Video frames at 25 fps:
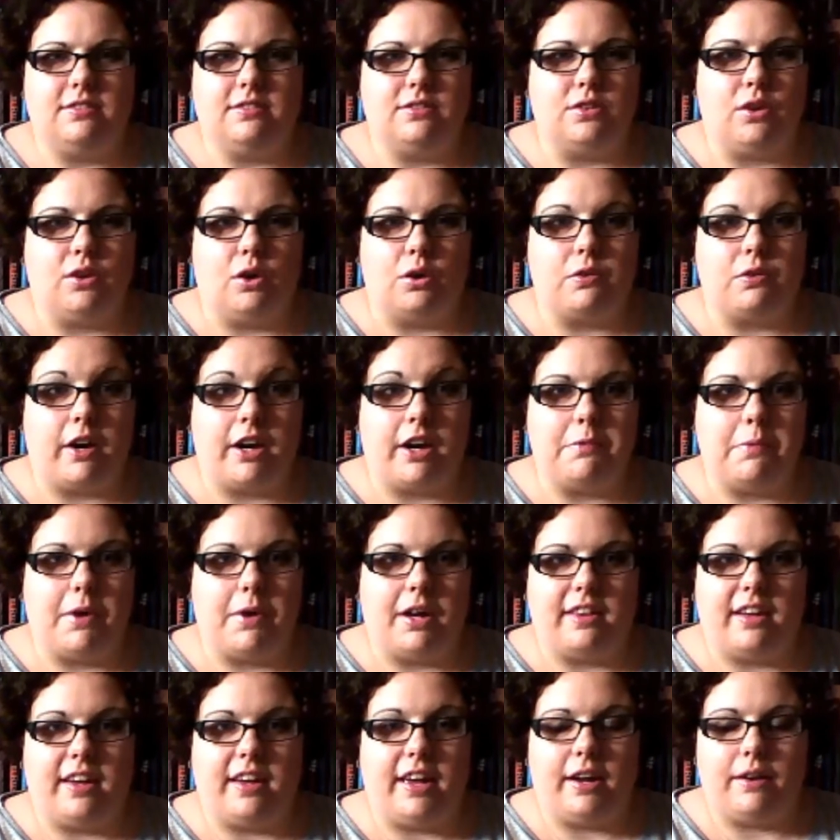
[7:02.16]
not great
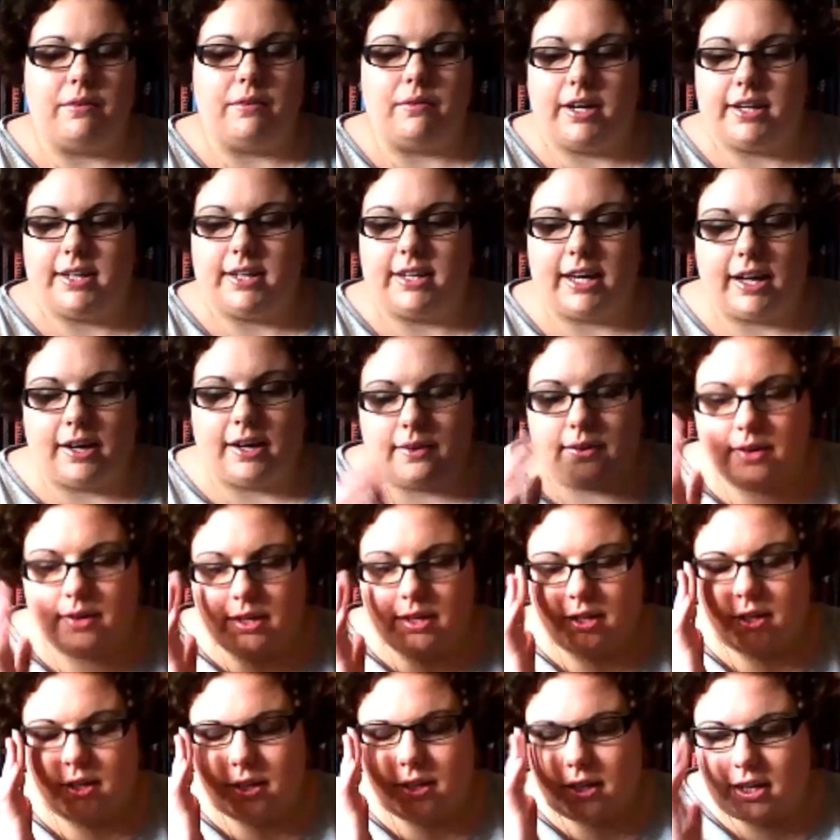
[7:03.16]
weather here right now.
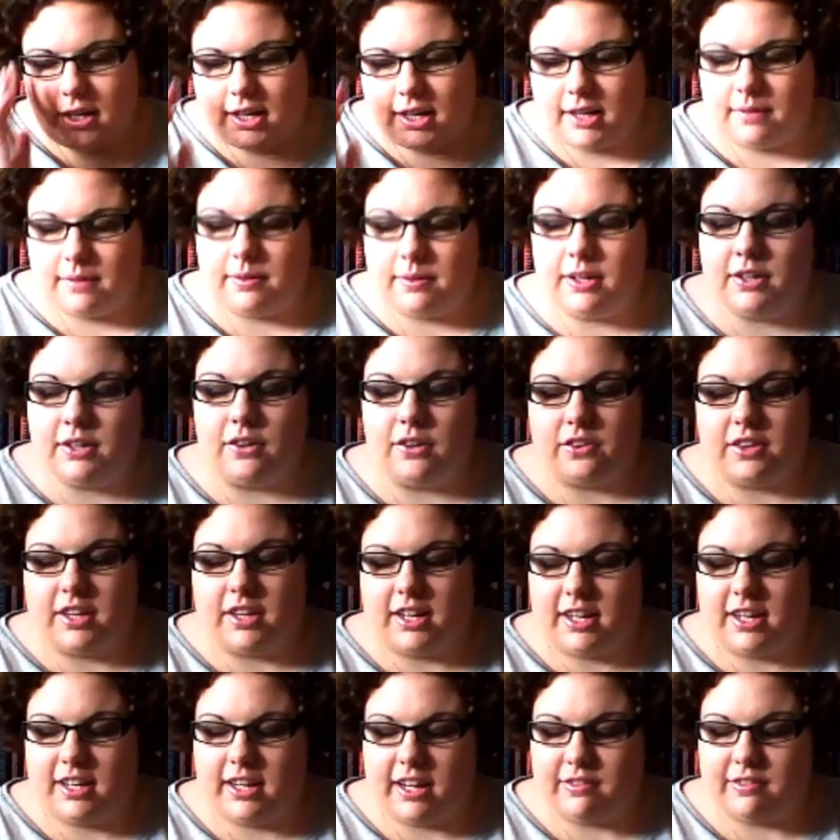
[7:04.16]
Not that
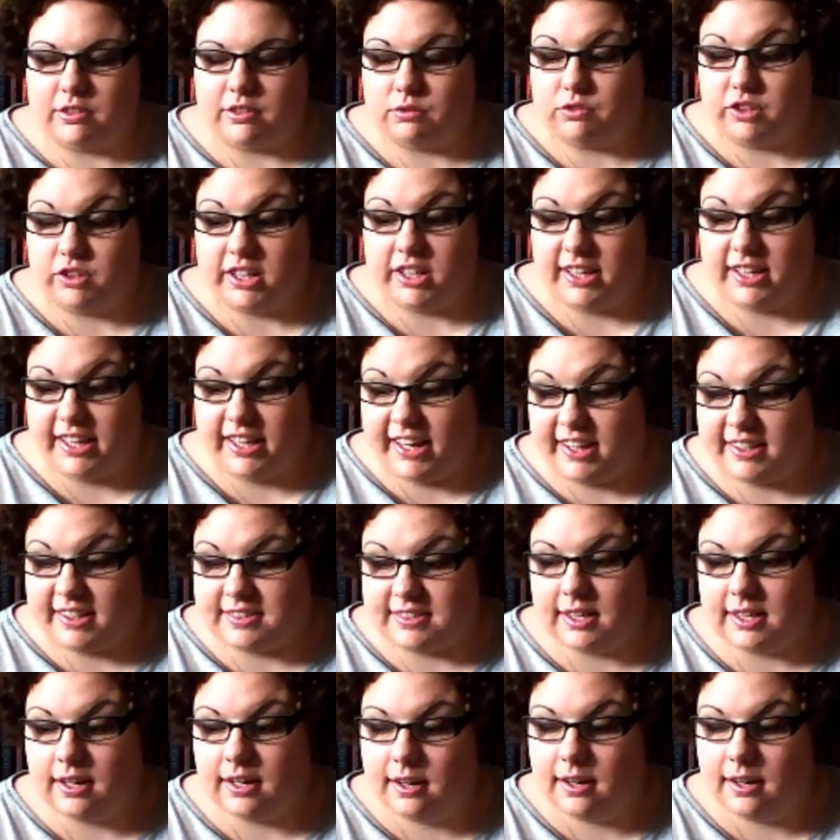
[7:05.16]
it ever really is.